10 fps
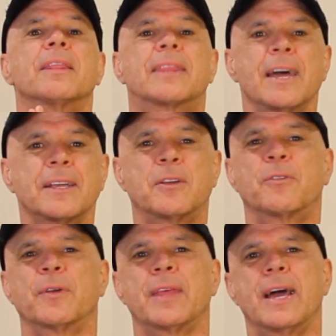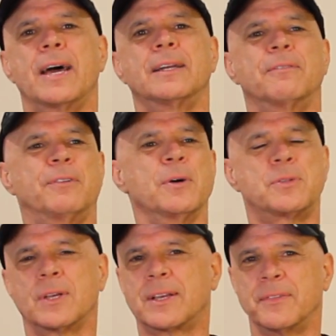thank you for that.
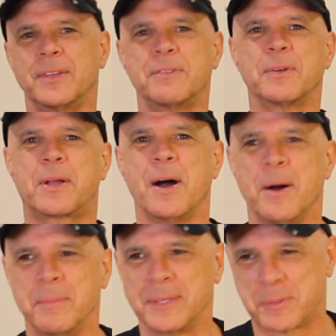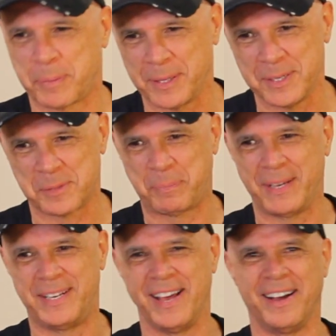Folks, you can leave your comments. Please
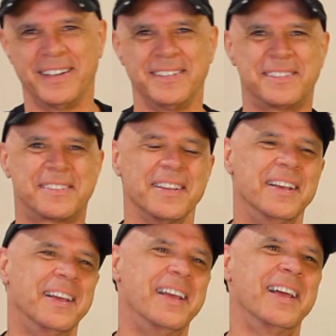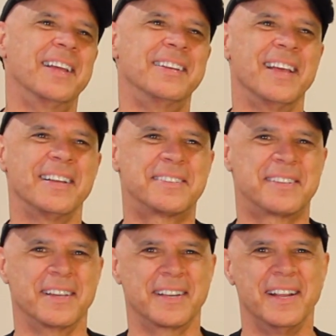be nice. And
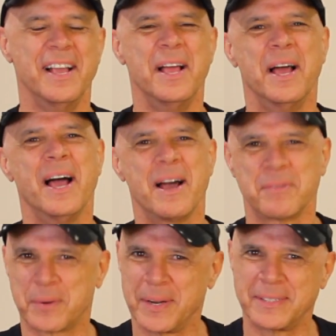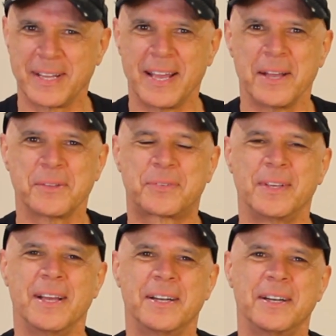that's it. Have a great day. I'll
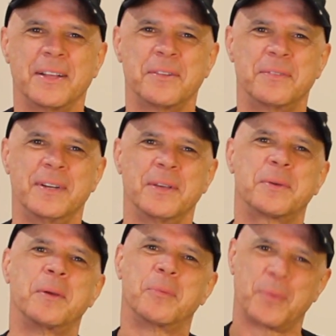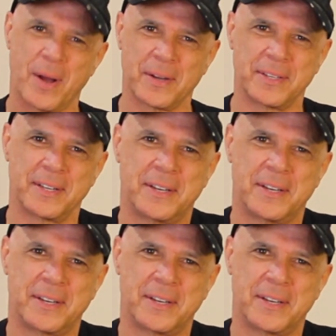see you on another video. Keep rocking the